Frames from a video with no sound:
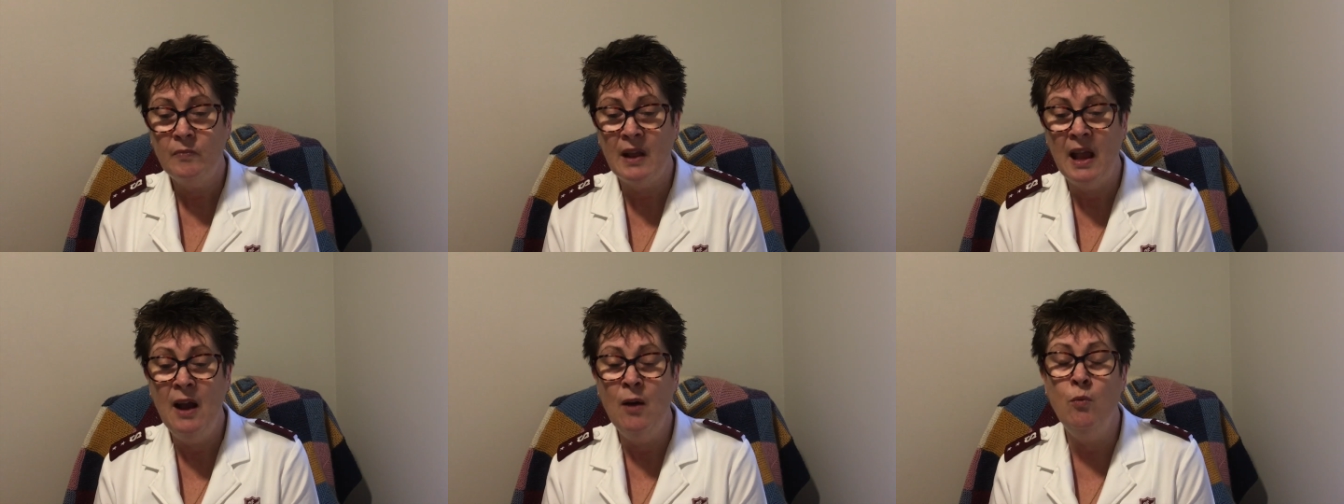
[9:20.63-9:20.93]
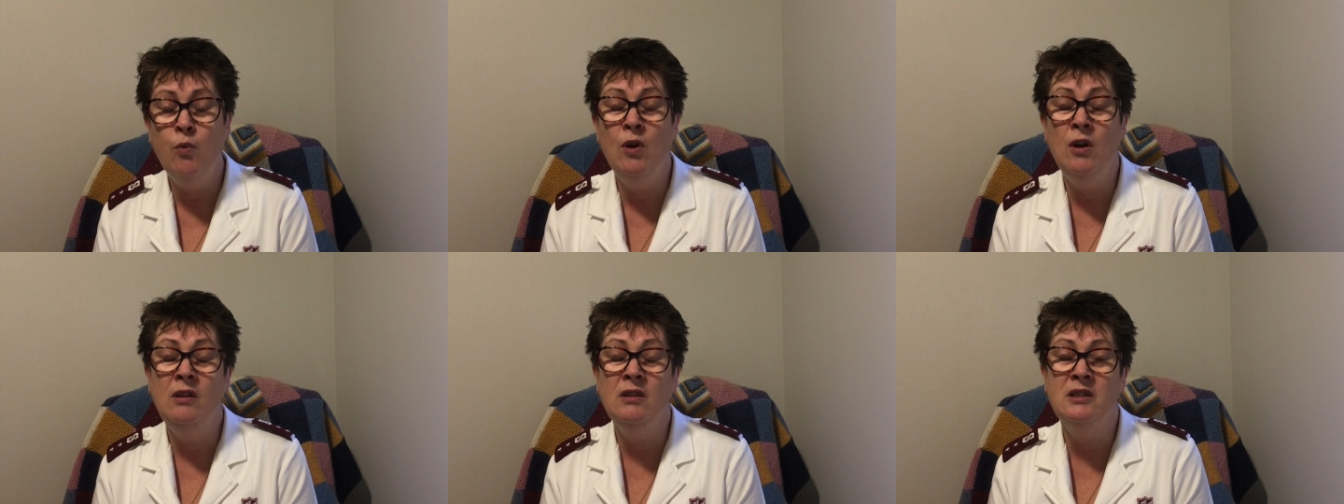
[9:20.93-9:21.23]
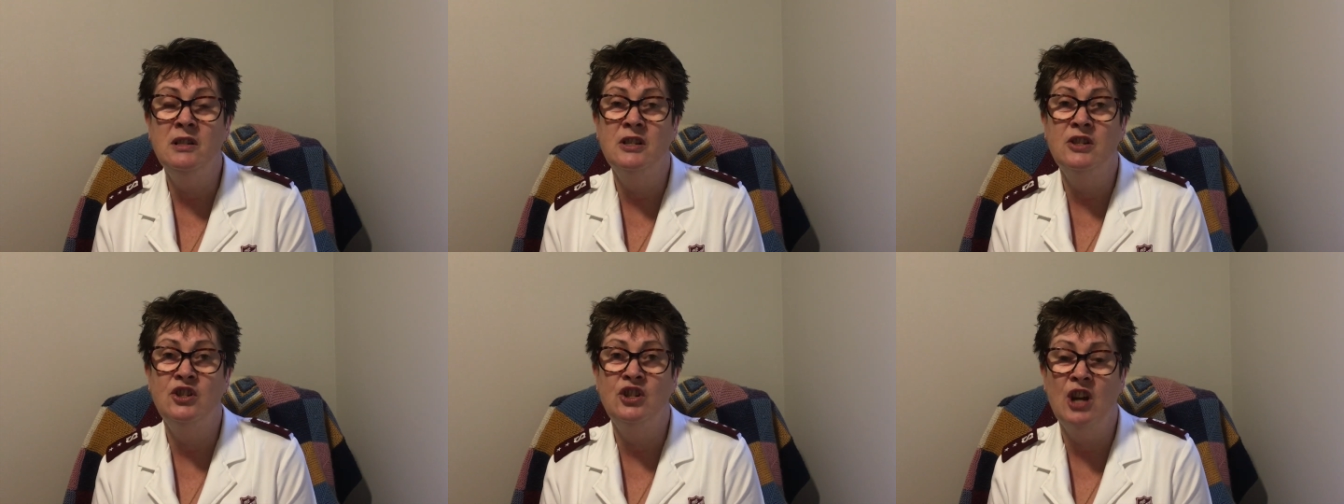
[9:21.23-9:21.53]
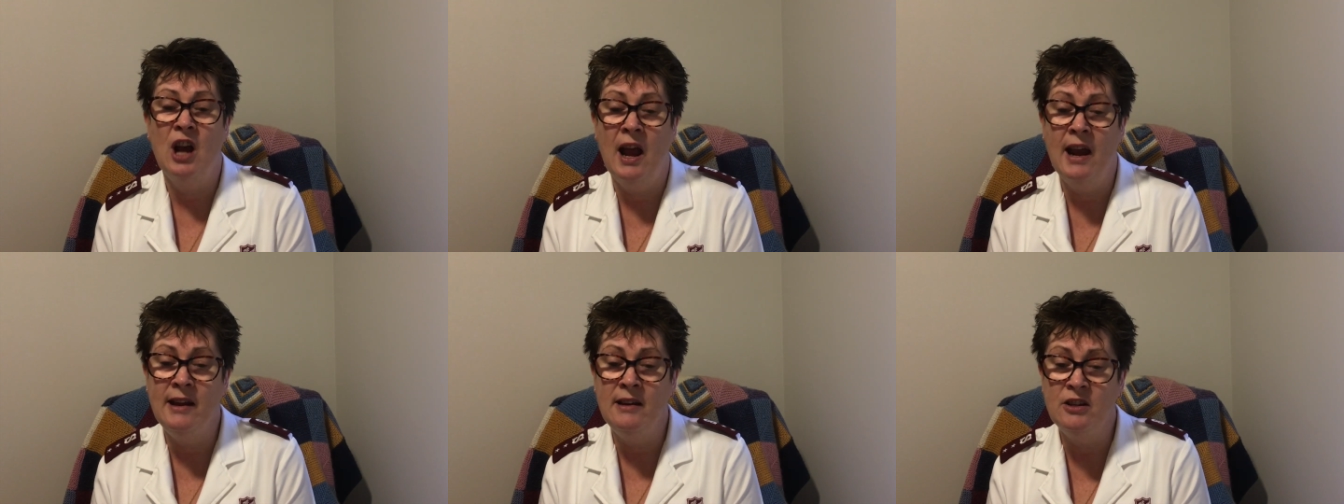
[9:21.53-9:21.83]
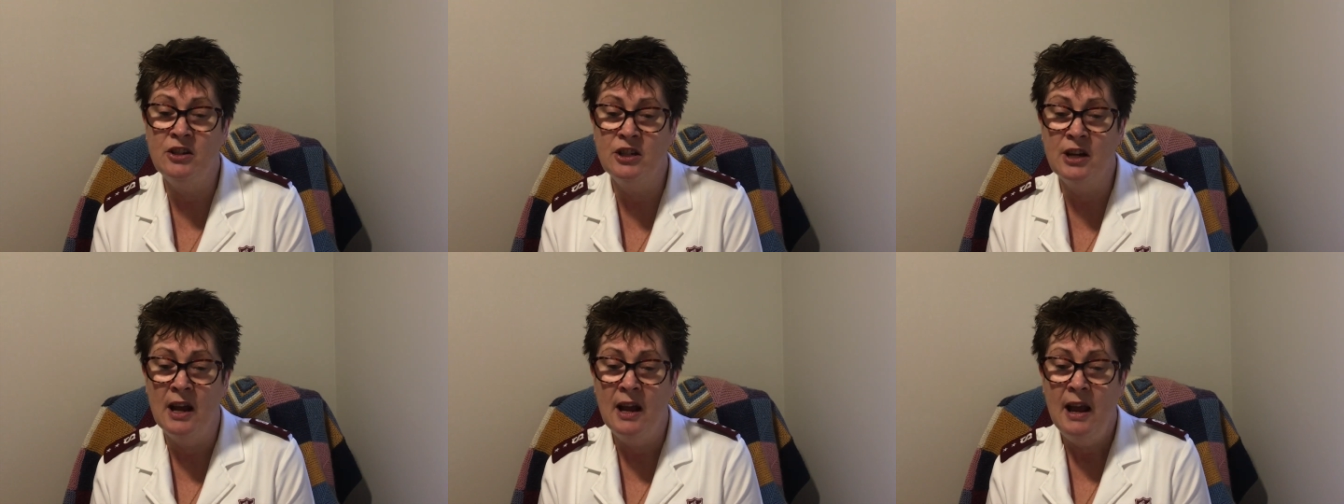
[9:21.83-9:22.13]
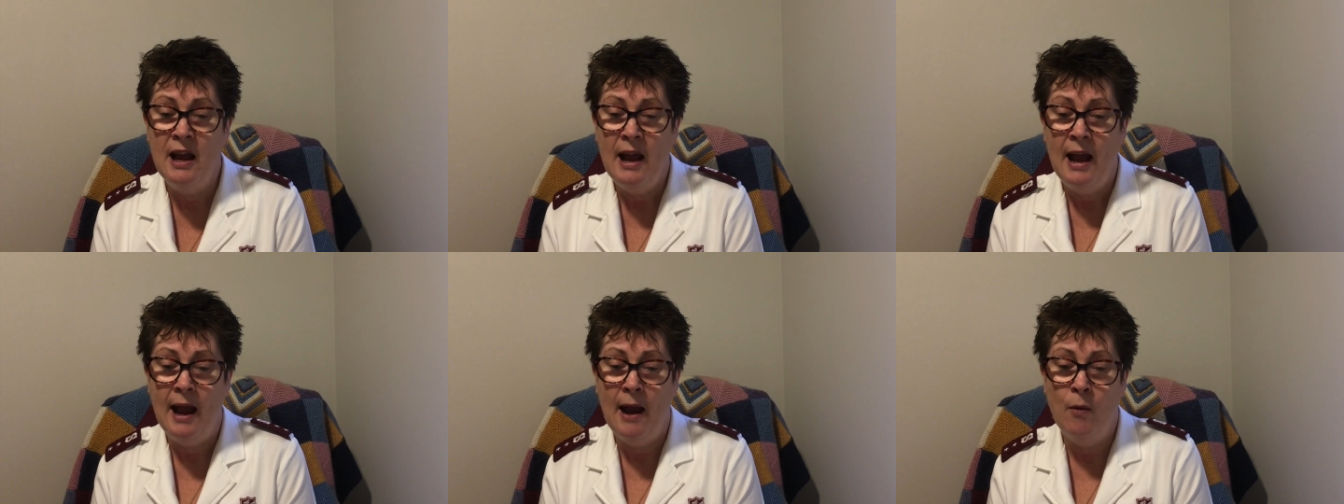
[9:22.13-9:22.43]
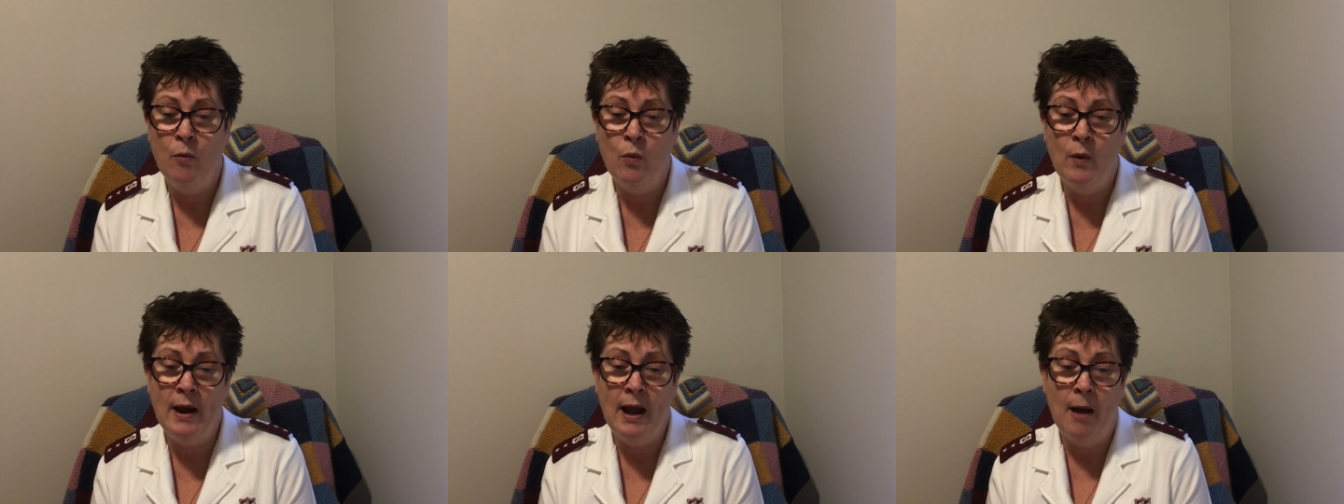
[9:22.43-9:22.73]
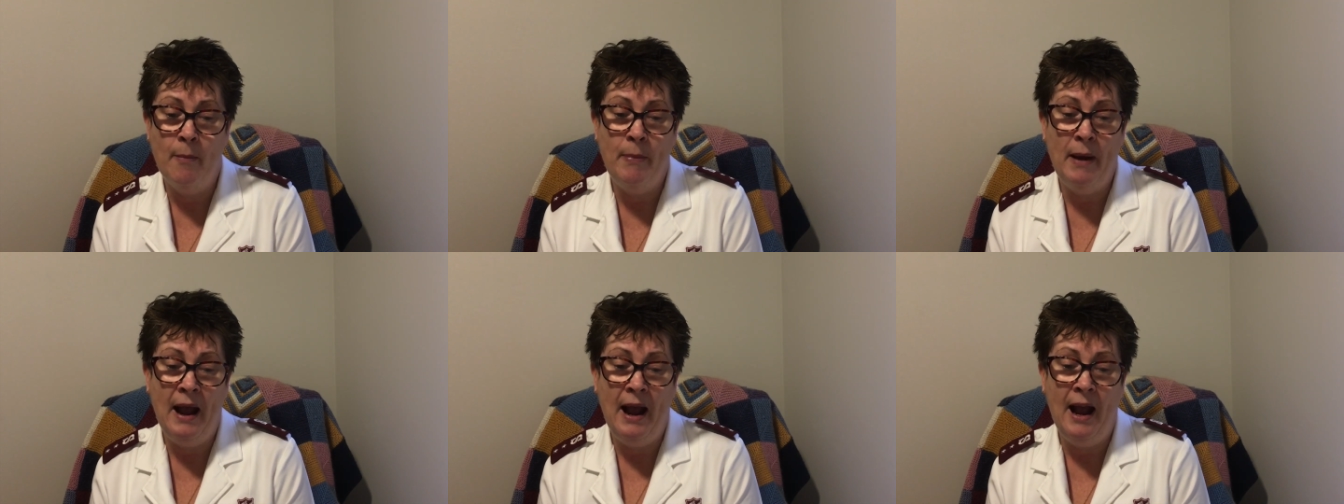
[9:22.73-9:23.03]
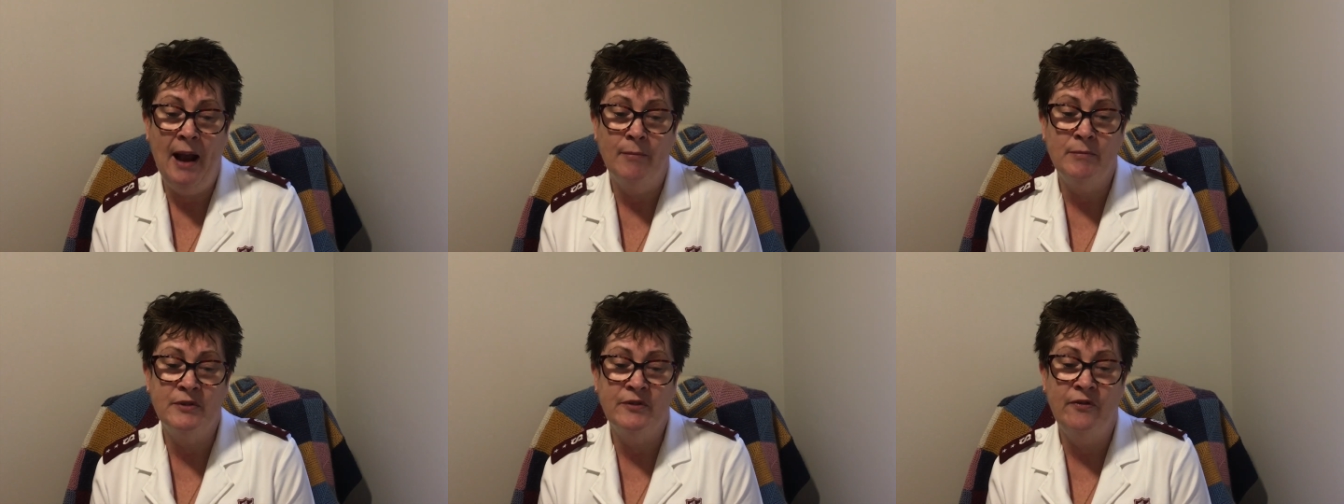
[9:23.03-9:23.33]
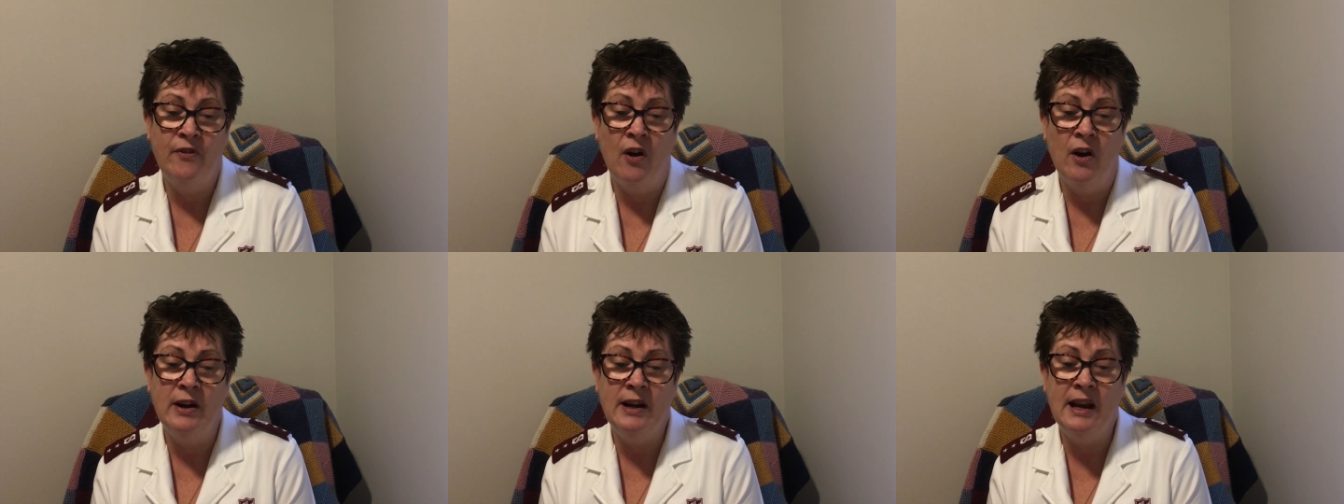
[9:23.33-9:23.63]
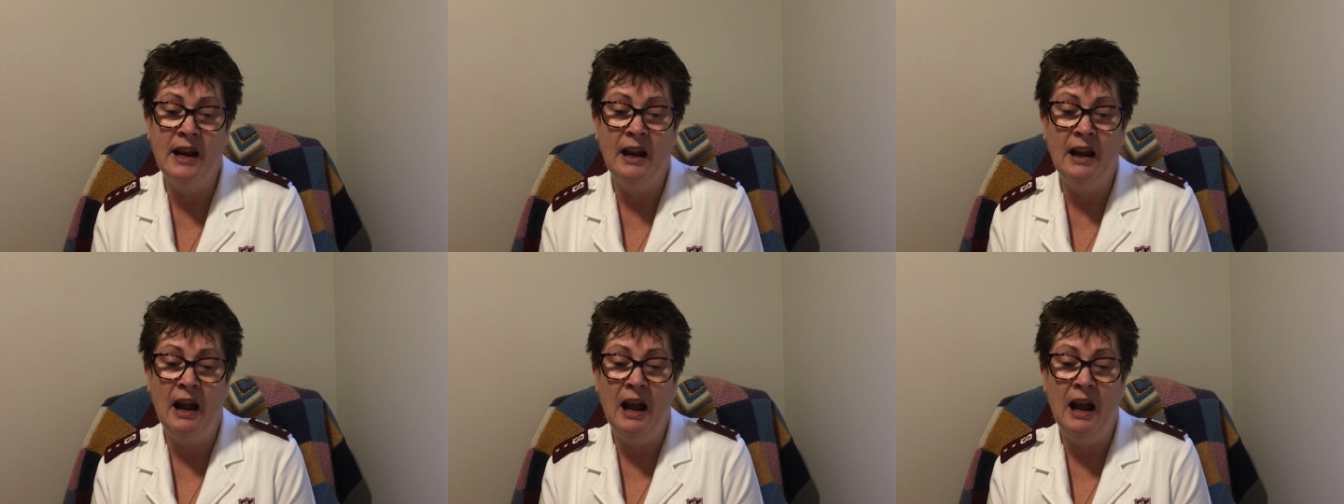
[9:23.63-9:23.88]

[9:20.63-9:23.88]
Our world has changed, and we are perhaps finding it